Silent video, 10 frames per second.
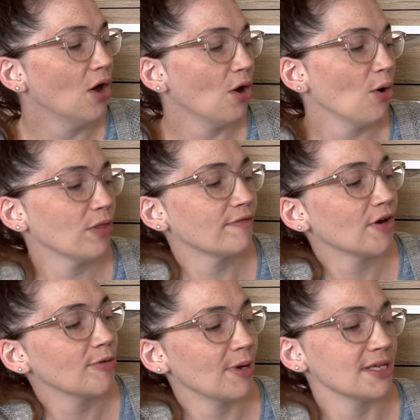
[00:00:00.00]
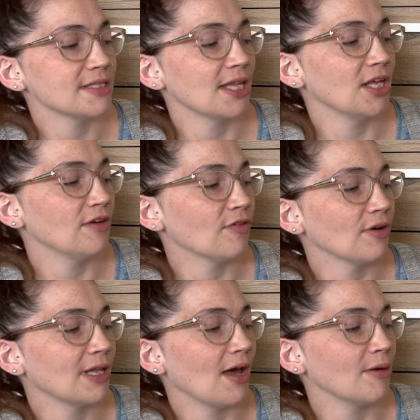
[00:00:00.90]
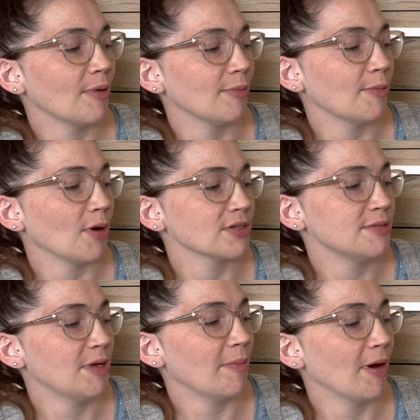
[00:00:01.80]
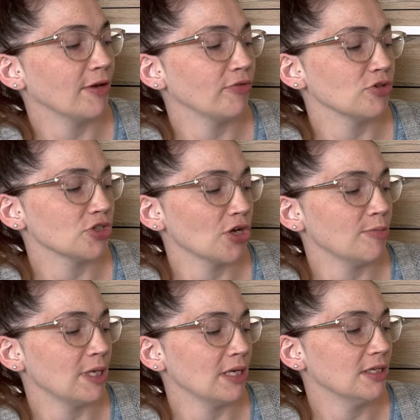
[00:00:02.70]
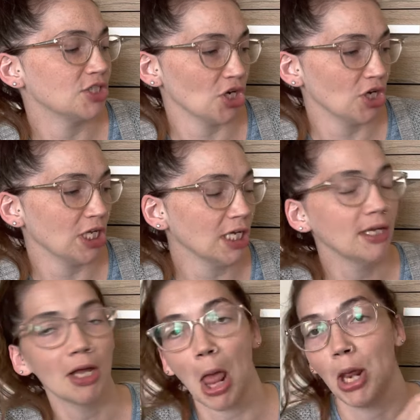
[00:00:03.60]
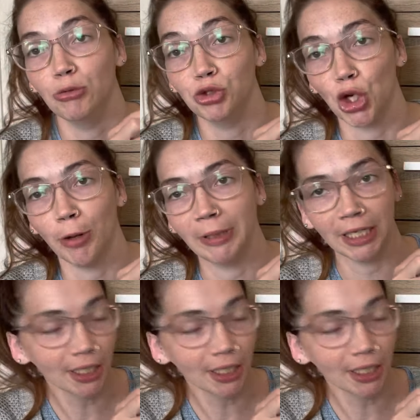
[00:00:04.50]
All the very best. Thank you for allowing Mamabox to be a part of your journey. love